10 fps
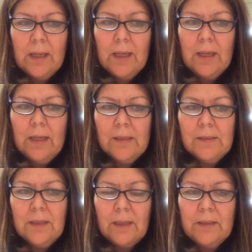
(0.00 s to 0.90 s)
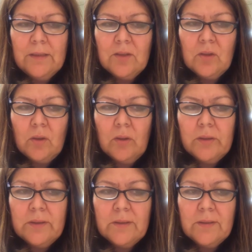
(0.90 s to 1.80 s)
and I saw
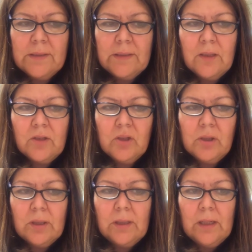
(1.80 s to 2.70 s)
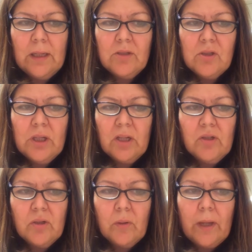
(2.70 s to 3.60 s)
such an
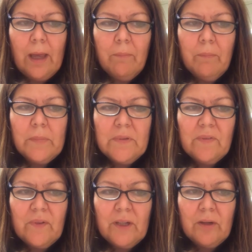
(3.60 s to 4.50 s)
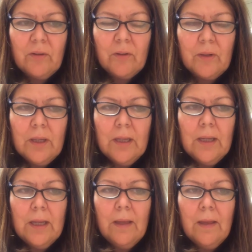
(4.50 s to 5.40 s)
educational atmosphere,
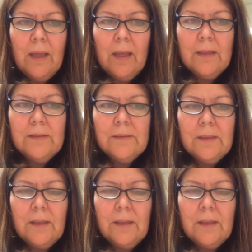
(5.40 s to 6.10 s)
and